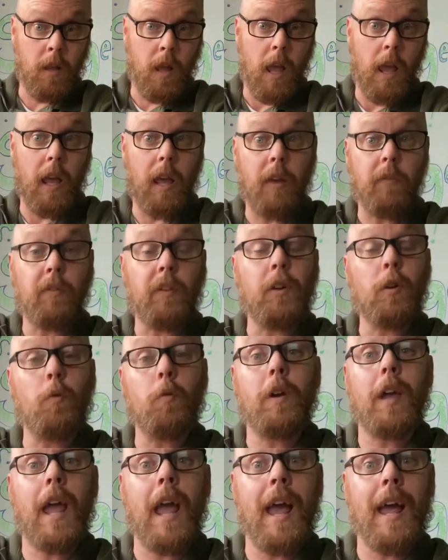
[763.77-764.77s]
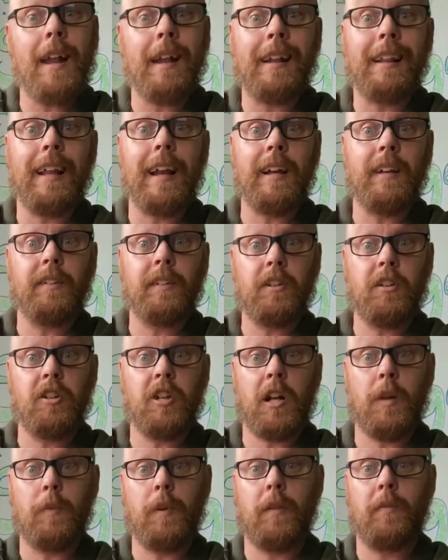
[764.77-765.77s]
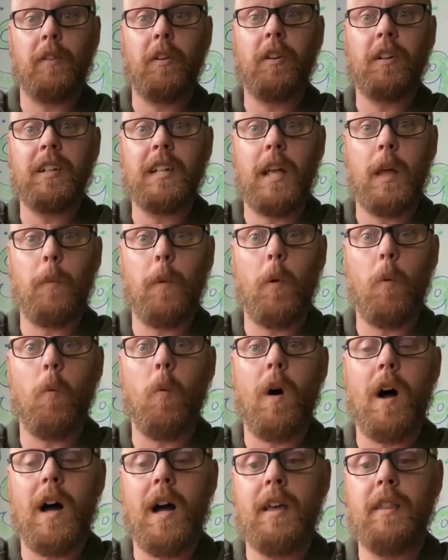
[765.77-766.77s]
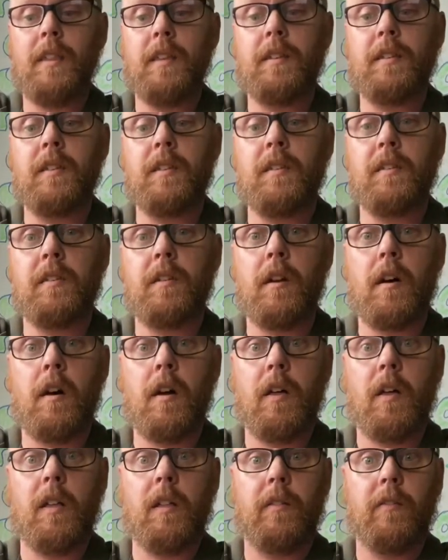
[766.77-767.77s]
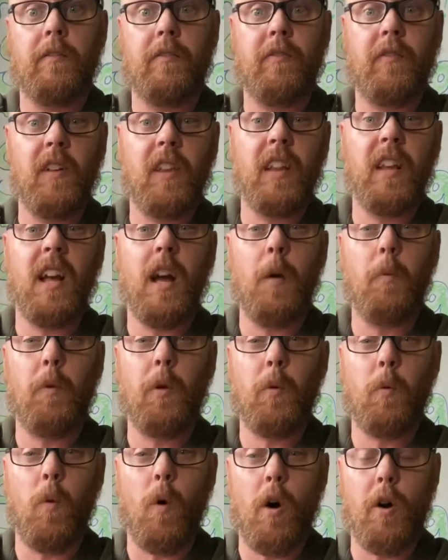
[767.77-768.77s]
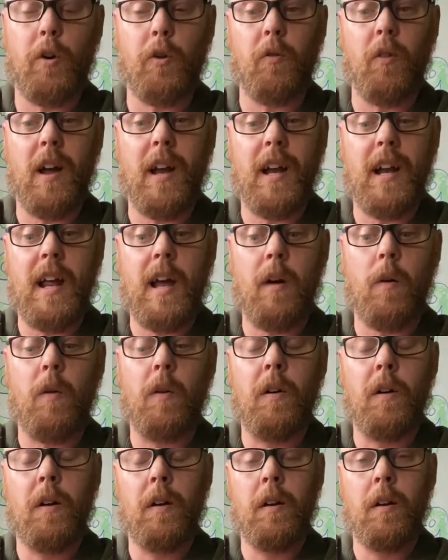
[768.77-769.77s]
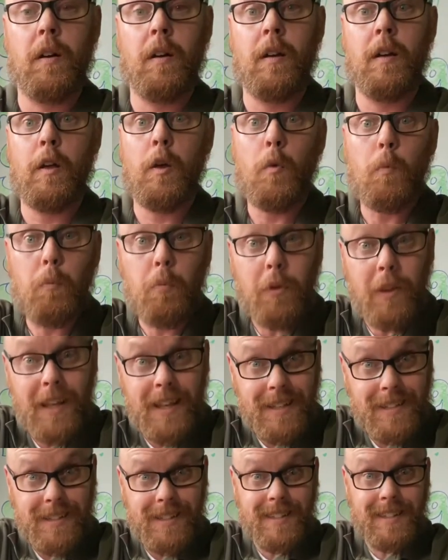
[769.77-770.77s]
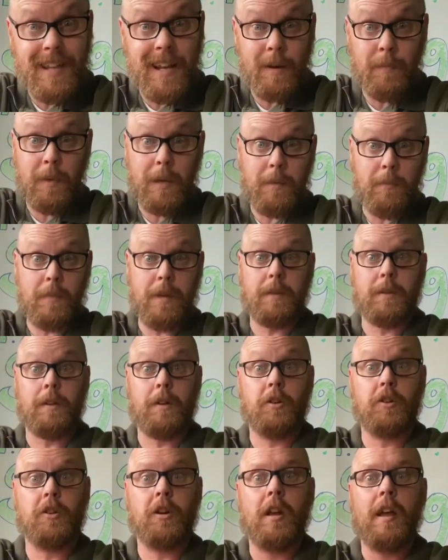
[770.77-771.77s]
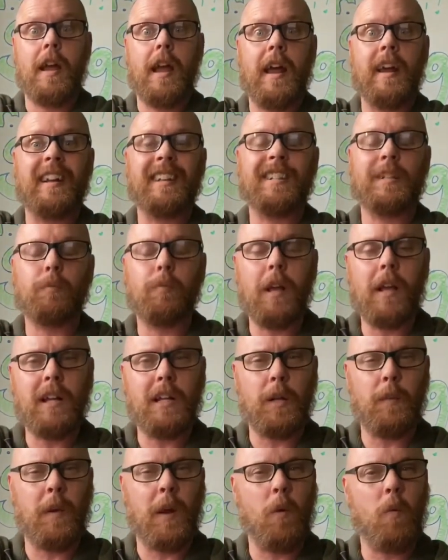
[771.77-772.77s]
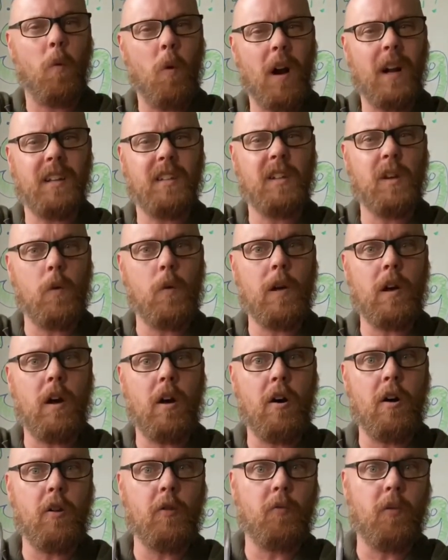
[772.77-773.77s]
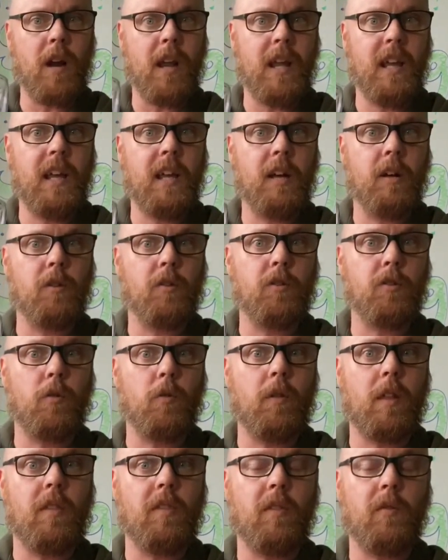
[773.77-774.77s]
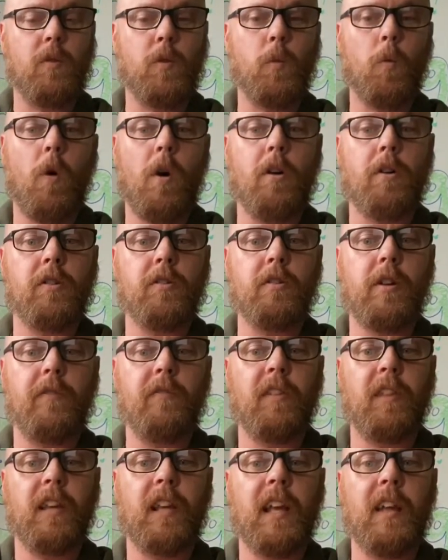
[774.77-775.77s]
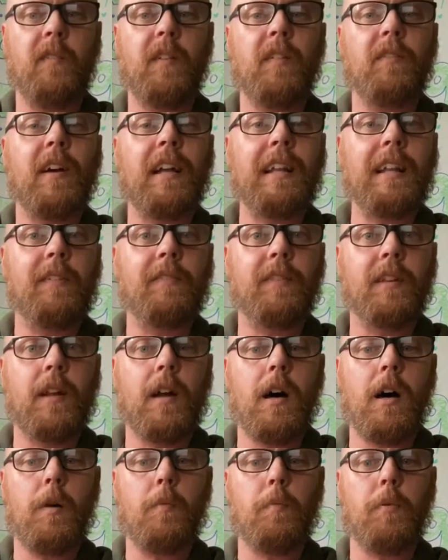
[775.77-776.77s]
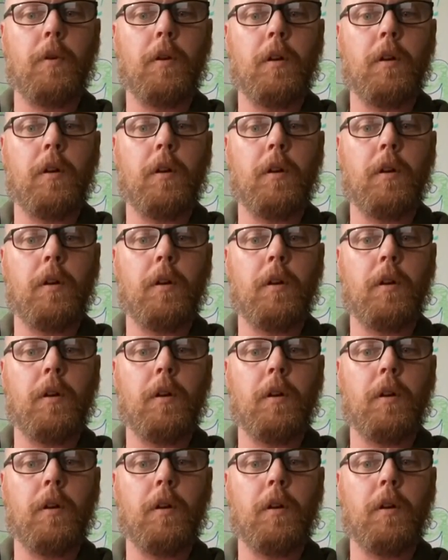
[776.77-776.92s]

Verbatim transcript: If you can, ladies and gentlemen, if you can tell me why this is not filling up with water right now, please send me a message and explain to me what is going on right here so that this water is not filling. Even if I lift it up,